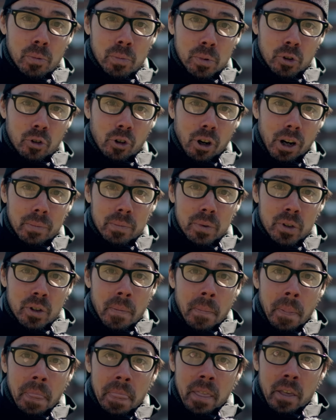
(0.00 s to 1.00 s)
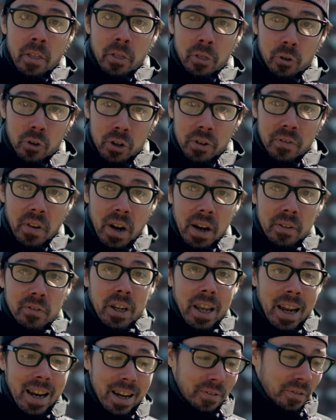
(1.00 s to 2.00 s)
is there. And then I have a
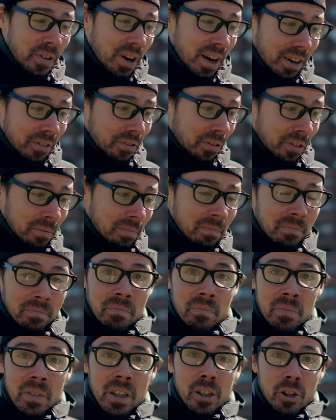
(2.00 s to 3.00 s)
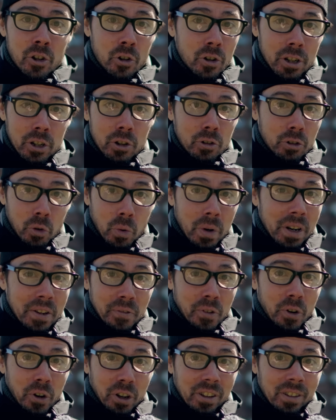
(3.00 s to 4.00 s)
quick release on my
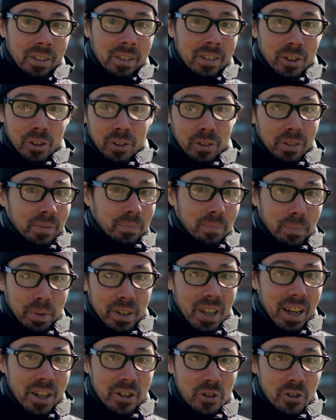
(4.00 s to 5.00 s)
chest mount, and then boom,